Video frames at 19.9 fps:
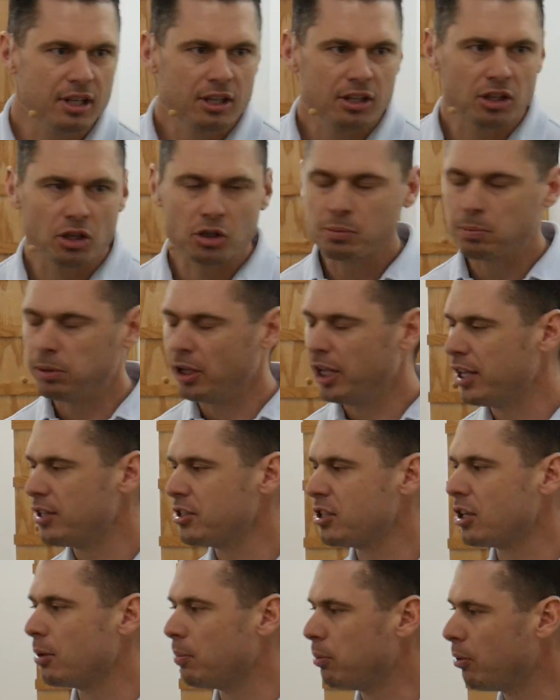Those
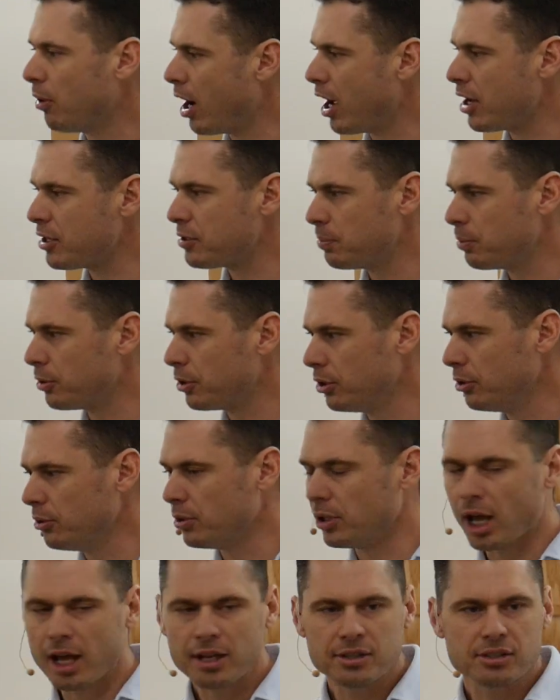plans are to prosper you
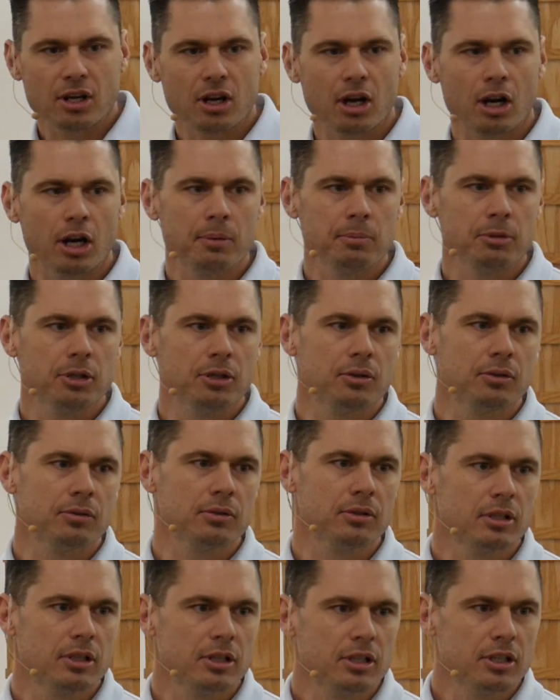and not to harm you,
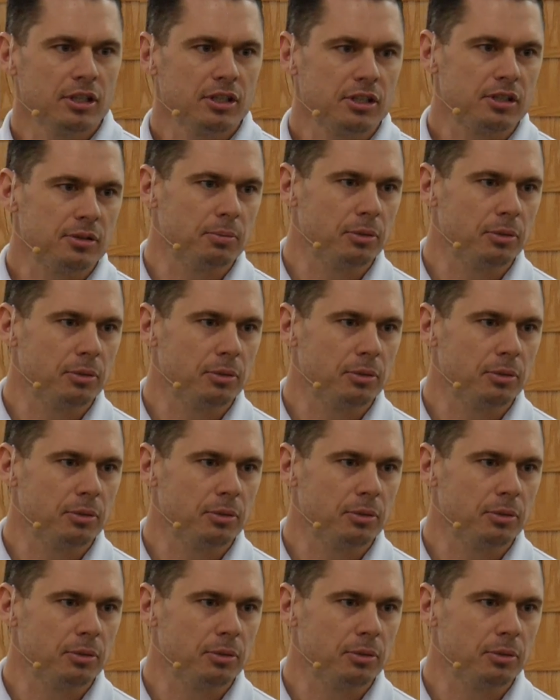to